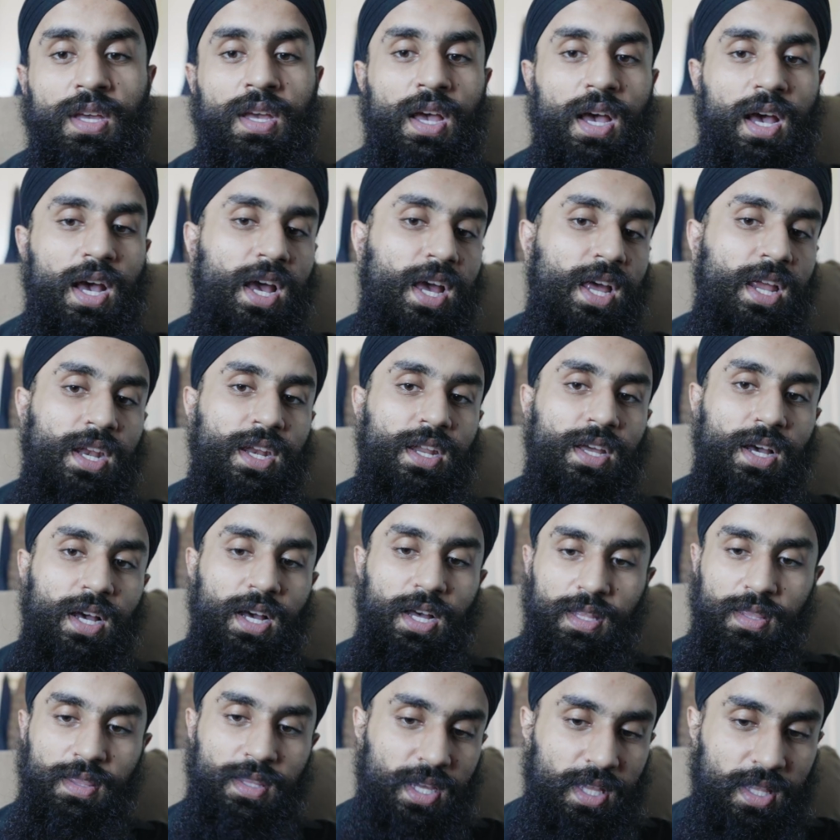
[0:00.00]
And
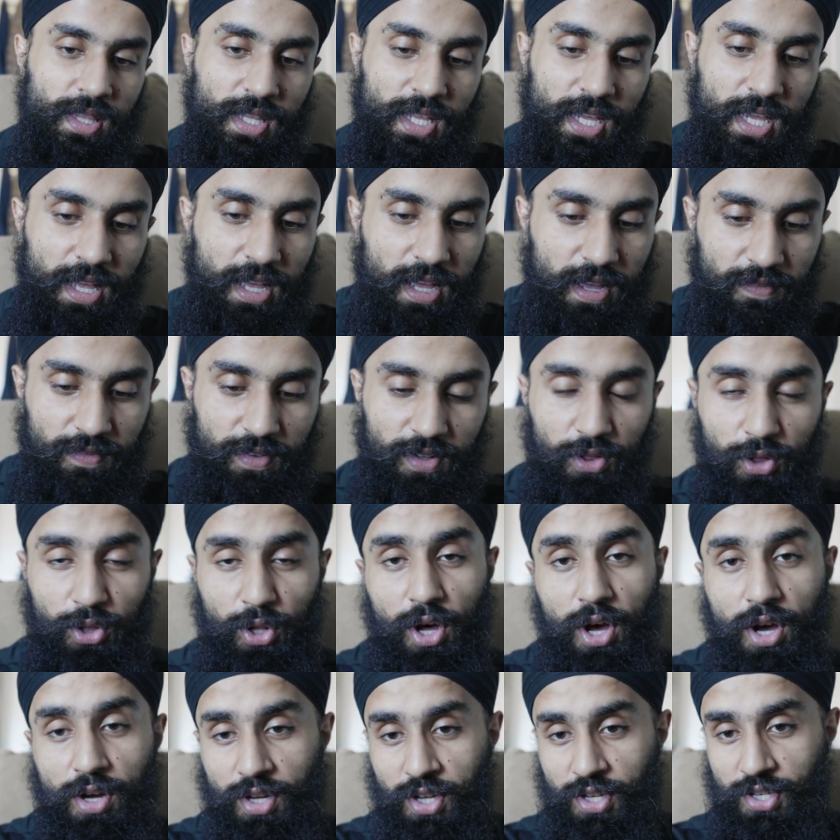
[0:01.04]
then they have a
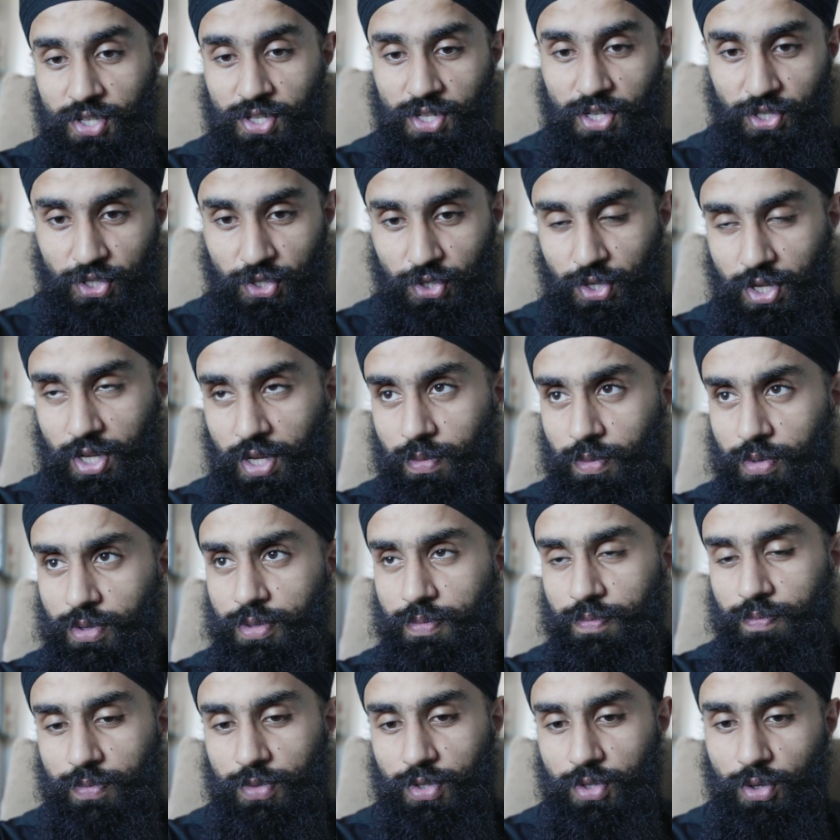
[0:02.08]
long extension cable,
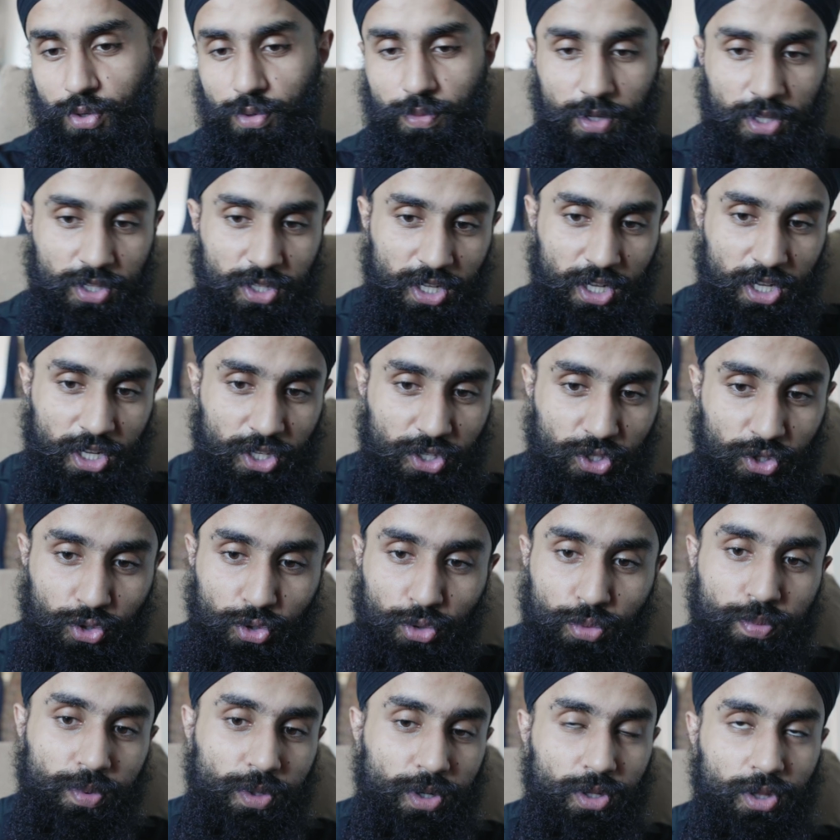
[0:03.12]
so it's like a
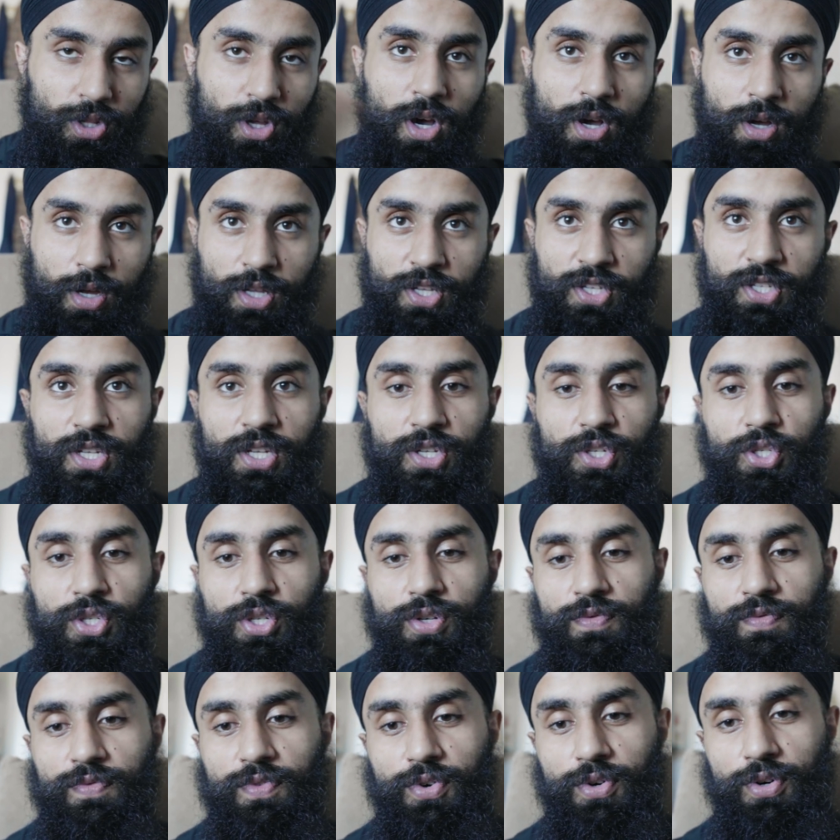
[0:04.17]
super long
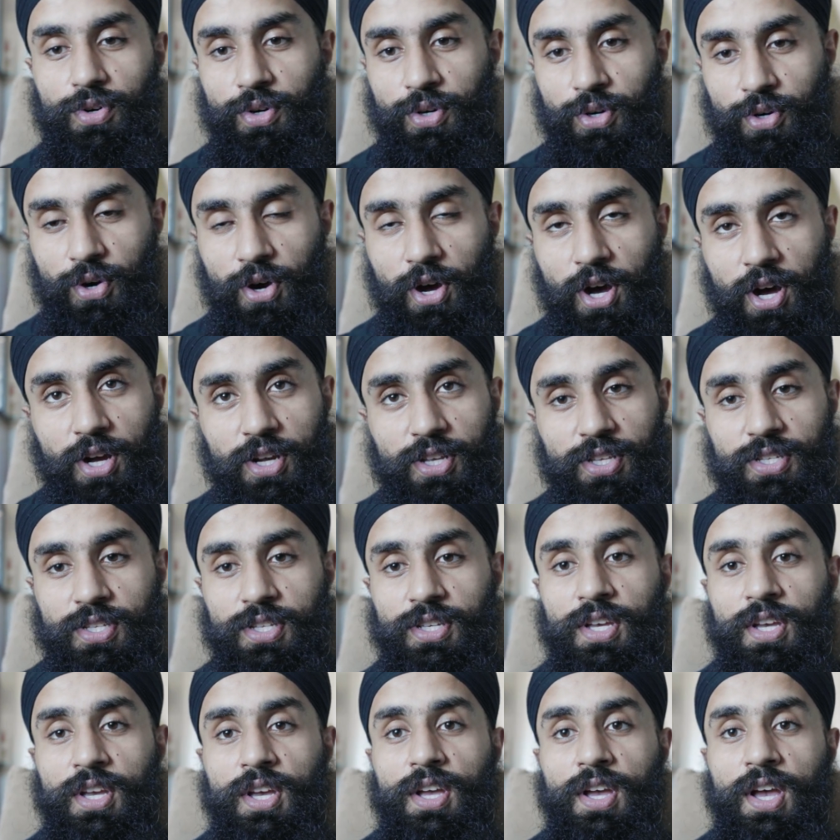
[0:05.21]
extension for your aux,
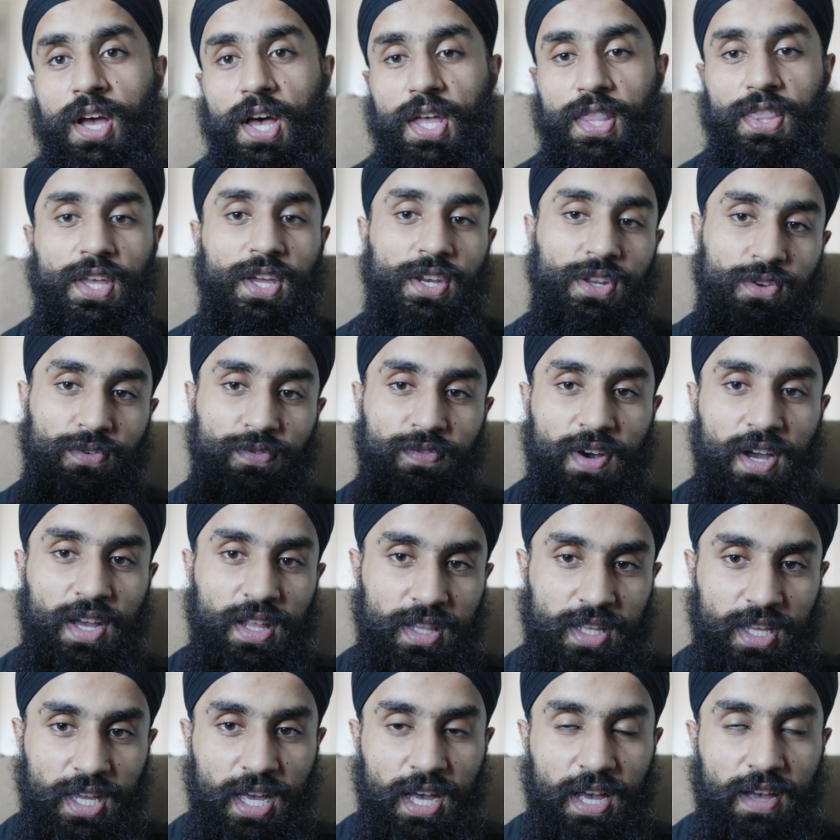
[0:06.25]
and then you
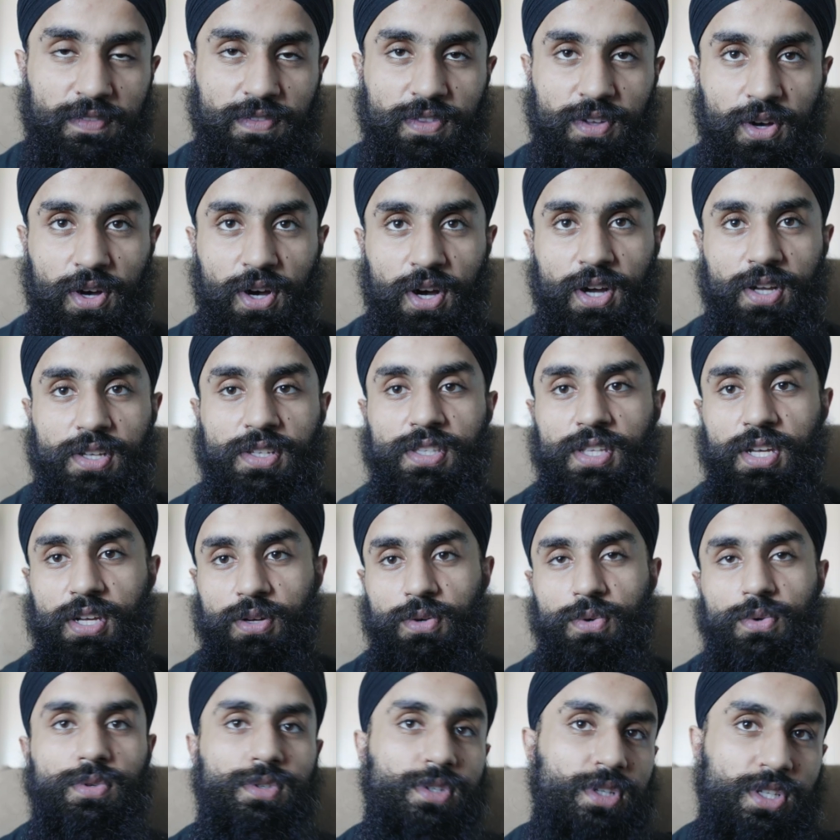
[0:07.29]
finally have the aux that
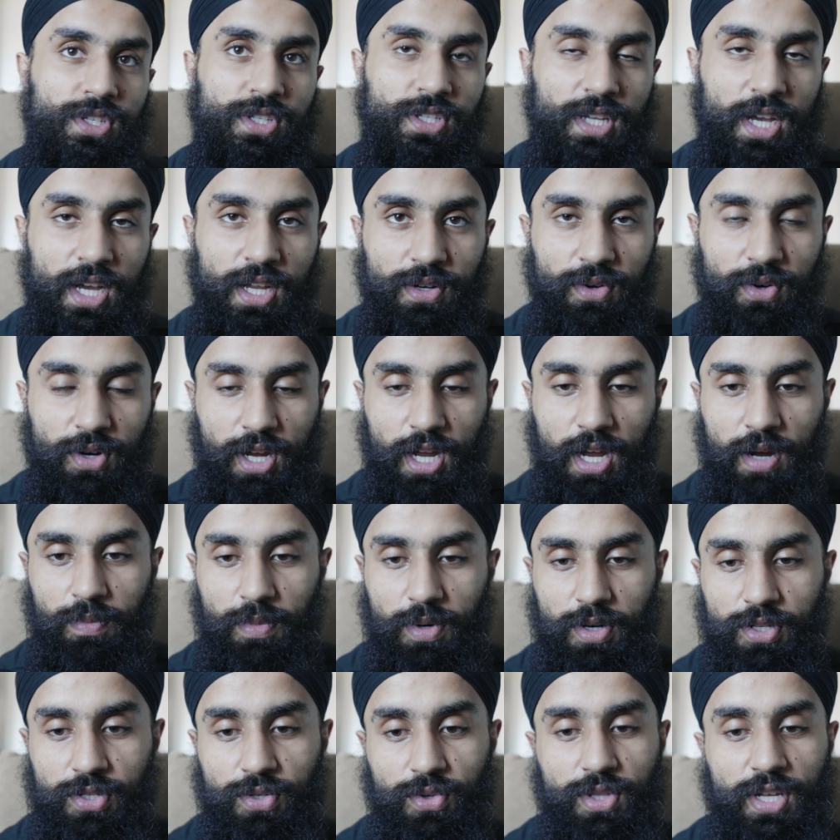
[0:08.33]
goes inside your
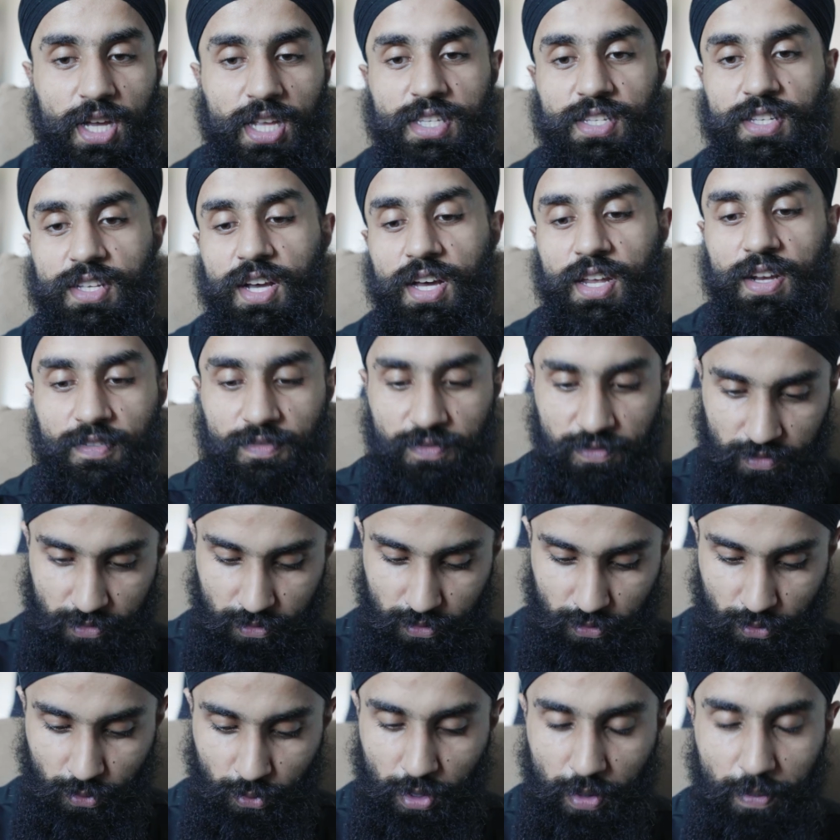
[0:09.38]
camera. So that's kind of
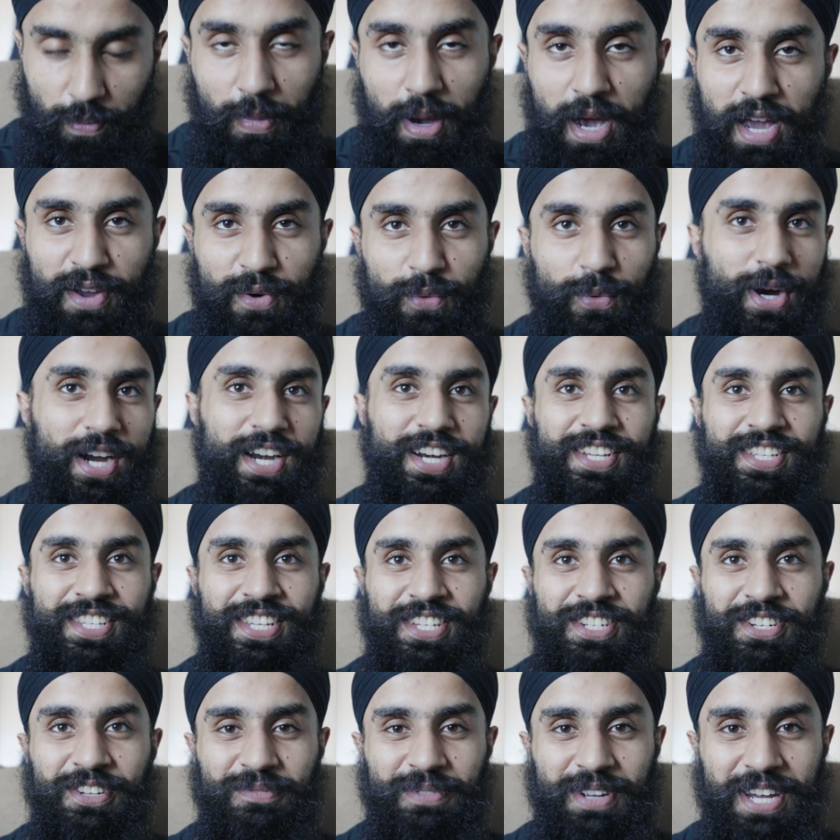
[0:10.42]
what my wire
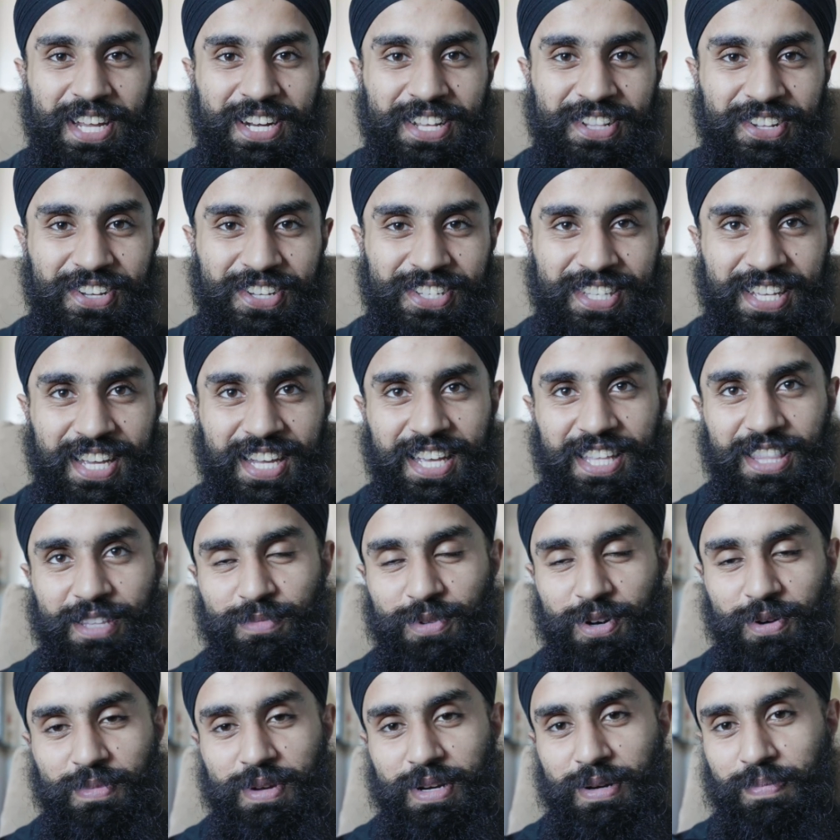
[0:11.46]
system kind of looks like at the
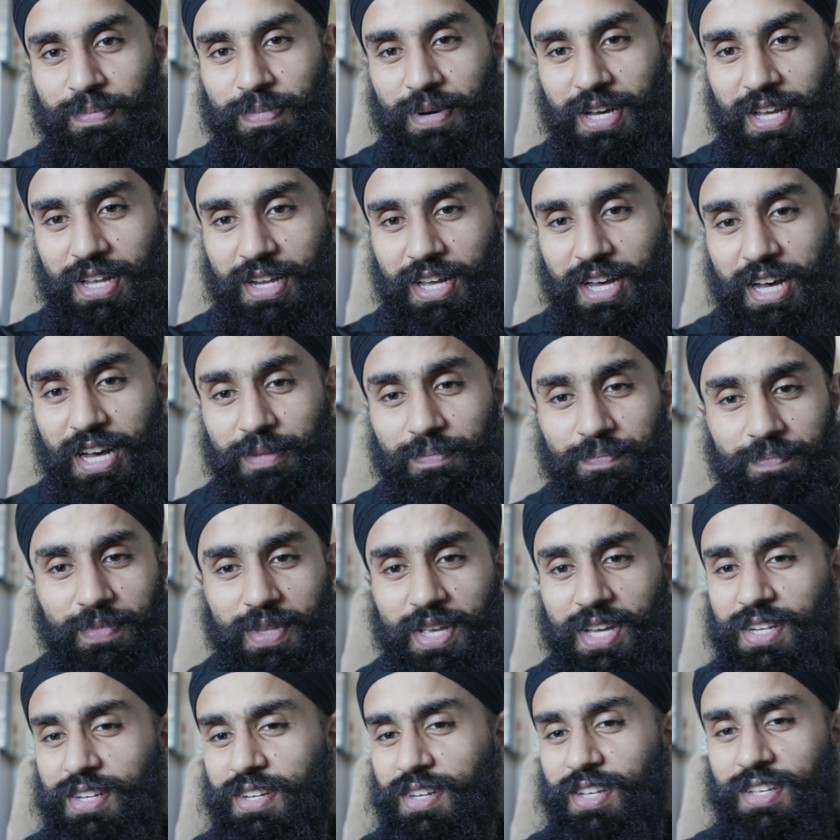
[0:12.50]
moment, but
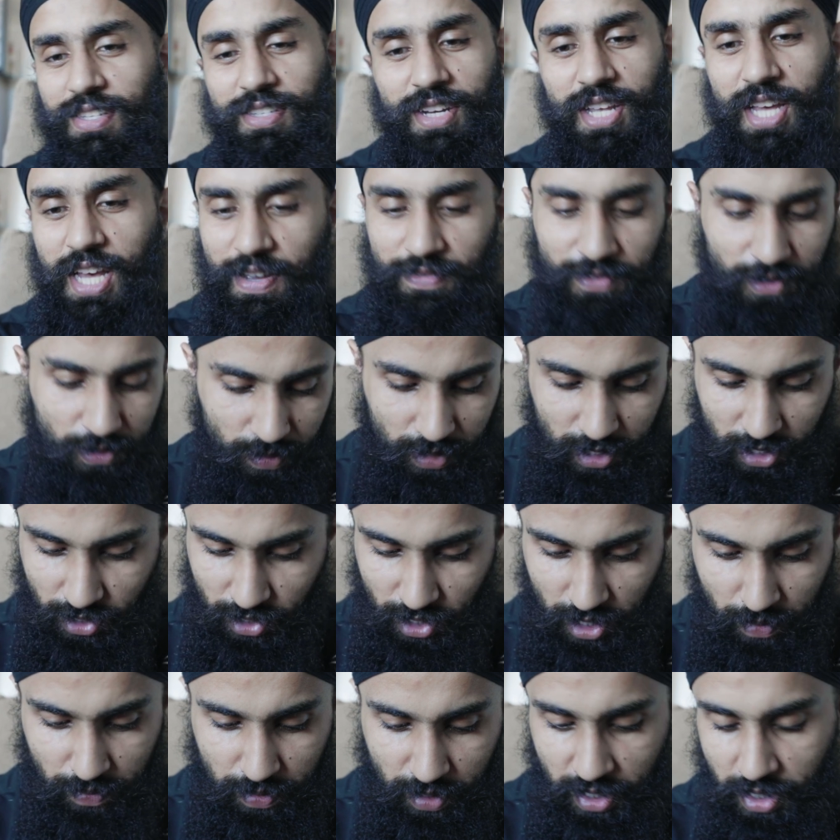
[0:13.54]
it doesn't have to be this
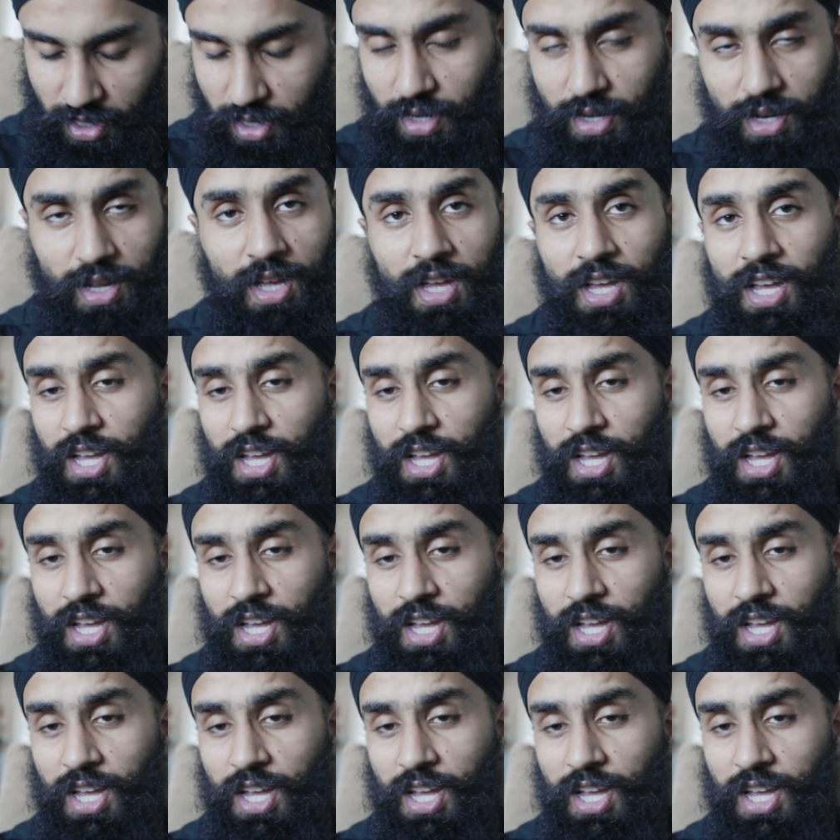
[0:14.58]
complicated.